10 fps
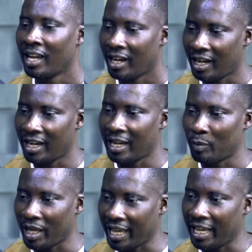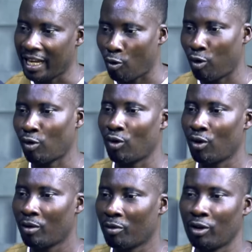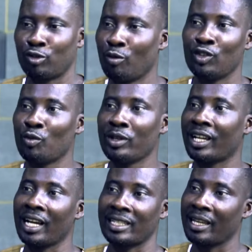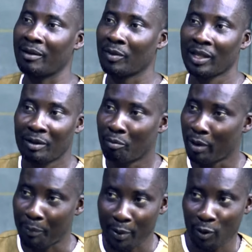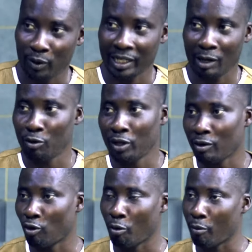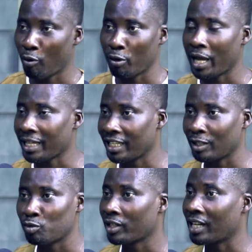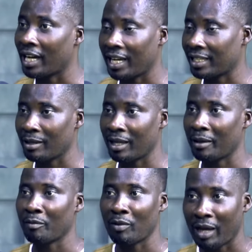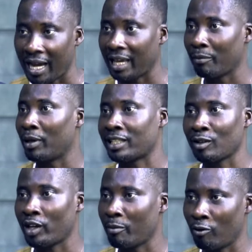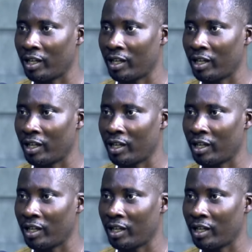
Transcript: A corner, because we've been to me case me pel. Now we are jet to case. I ain't best in quite one